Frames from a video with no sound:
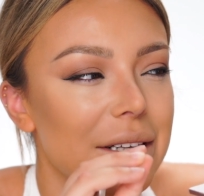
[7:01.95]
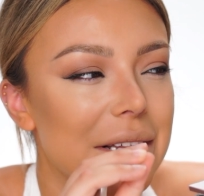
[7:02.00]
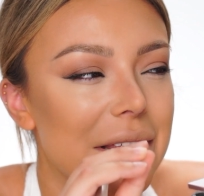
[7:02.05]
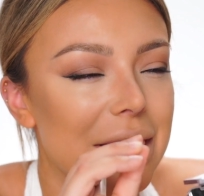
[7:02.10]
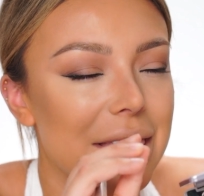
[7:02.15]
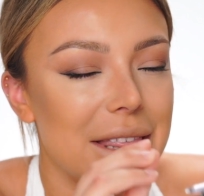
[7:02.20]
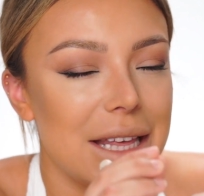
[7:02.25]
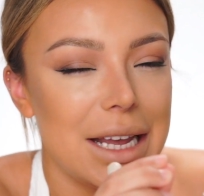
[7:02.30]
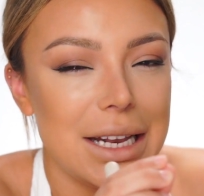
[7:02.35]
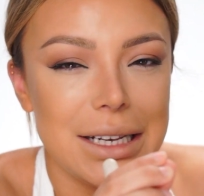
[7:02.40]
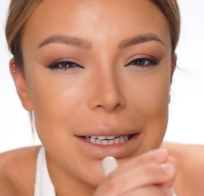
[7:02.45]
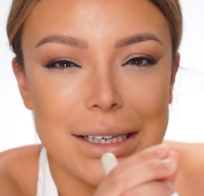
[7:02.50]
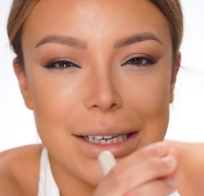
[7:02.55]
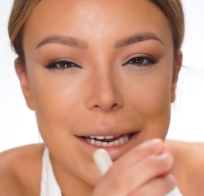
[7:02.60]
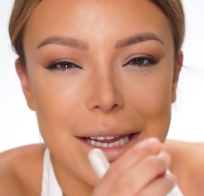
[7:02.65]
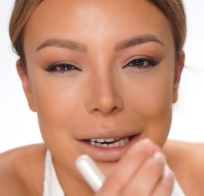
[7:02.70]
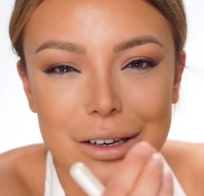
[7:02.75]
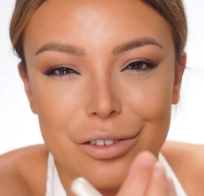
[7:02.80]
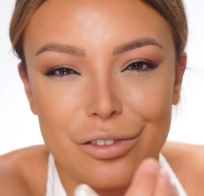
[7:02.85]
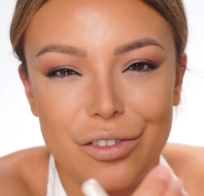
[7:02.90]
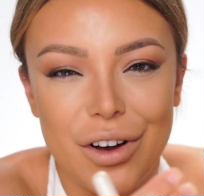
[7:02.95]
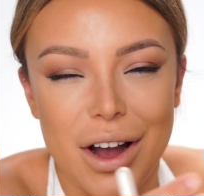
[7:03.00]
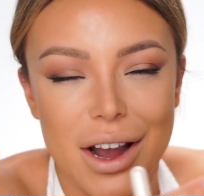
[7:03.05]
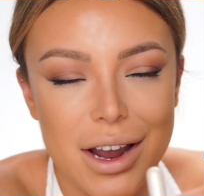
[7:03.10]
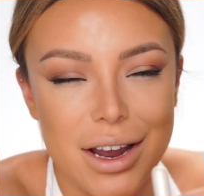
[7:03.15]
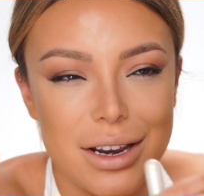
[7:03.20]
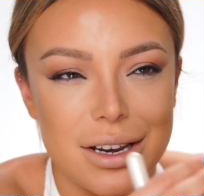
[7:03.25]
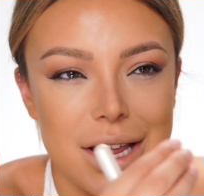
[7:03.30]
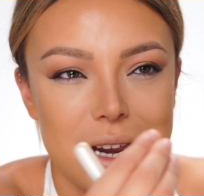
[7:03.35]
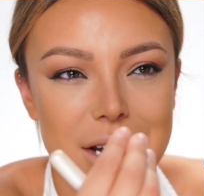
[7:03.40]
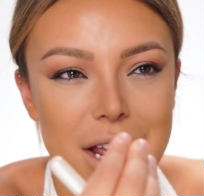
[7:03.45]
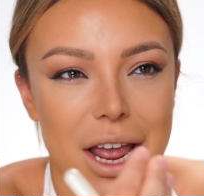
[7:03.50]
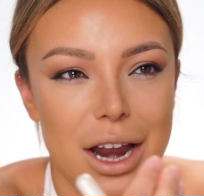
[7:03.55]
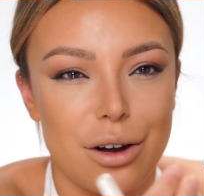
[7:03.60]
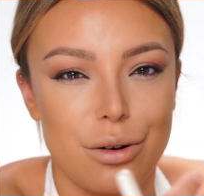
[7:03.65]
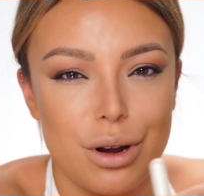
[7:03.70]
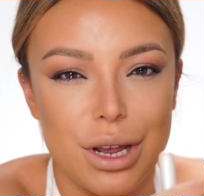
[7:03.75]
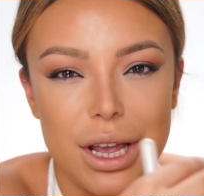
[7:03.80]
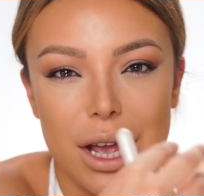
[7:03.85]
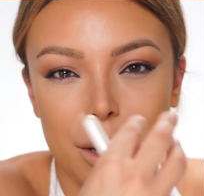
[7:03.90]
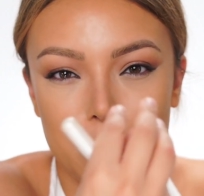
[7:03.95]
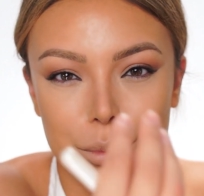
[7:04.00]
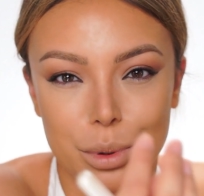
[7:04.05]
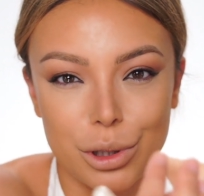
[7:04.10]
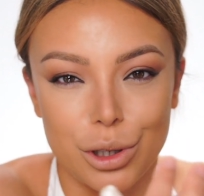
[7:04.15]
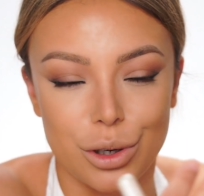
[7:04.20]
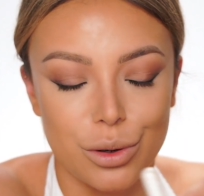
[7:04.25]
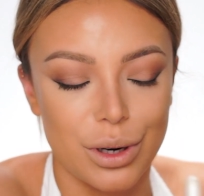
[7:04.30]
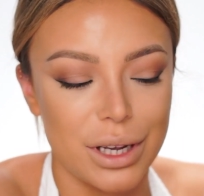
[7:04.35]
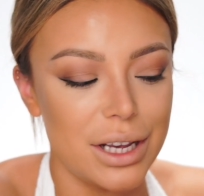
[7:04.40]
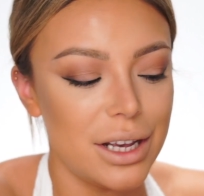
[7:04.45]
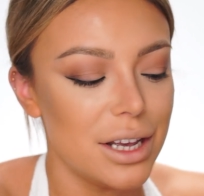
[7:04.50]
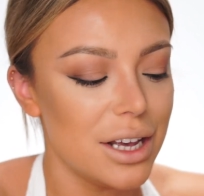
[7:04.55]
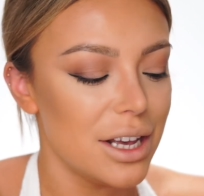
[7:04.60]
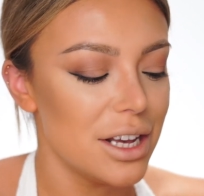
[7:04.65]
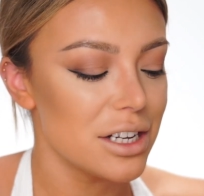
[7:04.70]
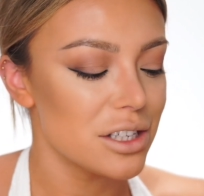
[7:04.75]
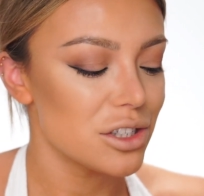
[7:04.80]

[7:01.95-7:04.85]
thin and fine and airy and blurry.